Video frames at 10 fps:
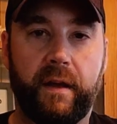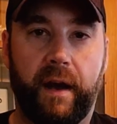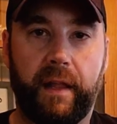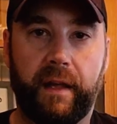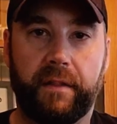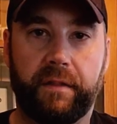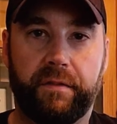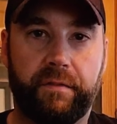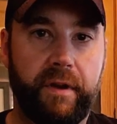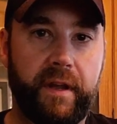I like the
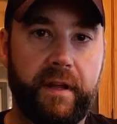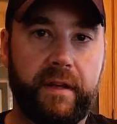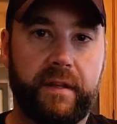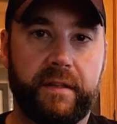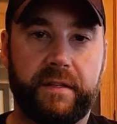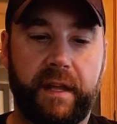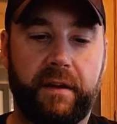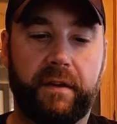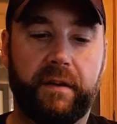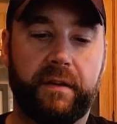3, the
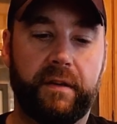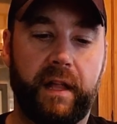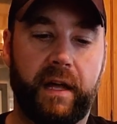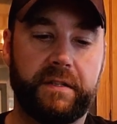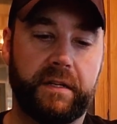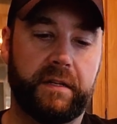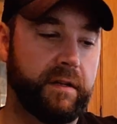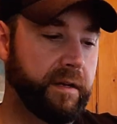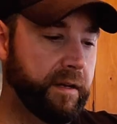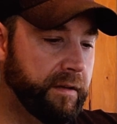standard classic
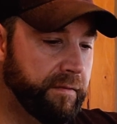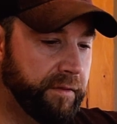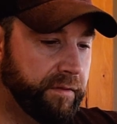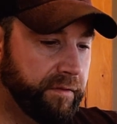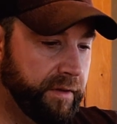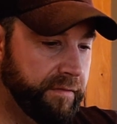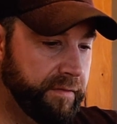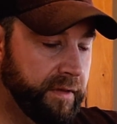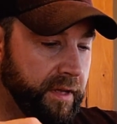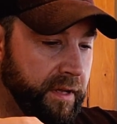look of the 3
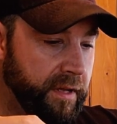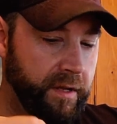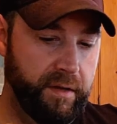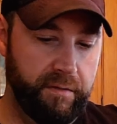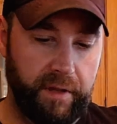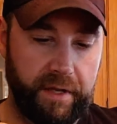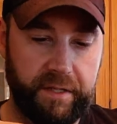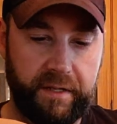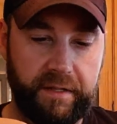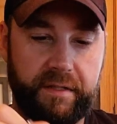
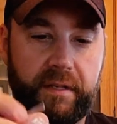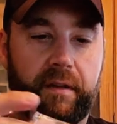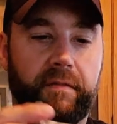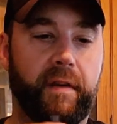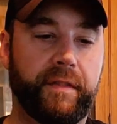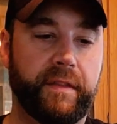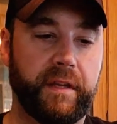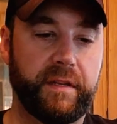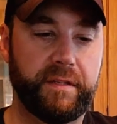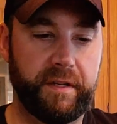fletchings. I find that
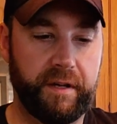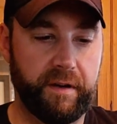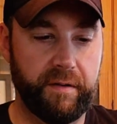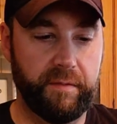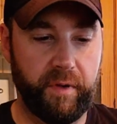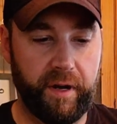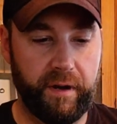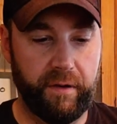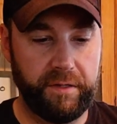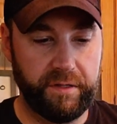they steer my
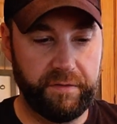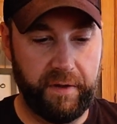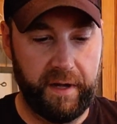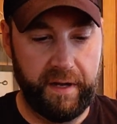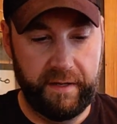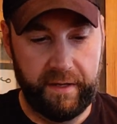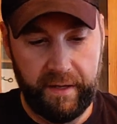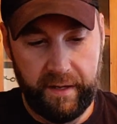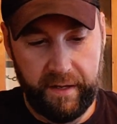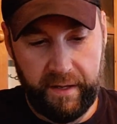arrow just fine,
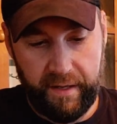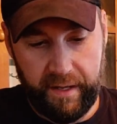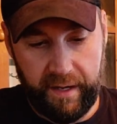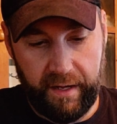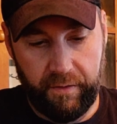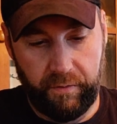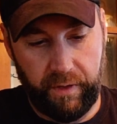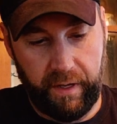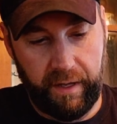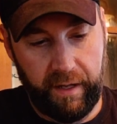and I don't
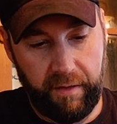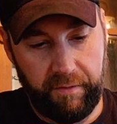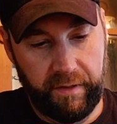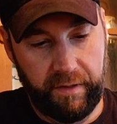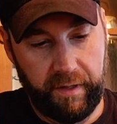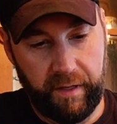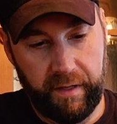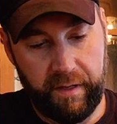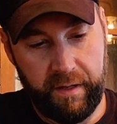like having the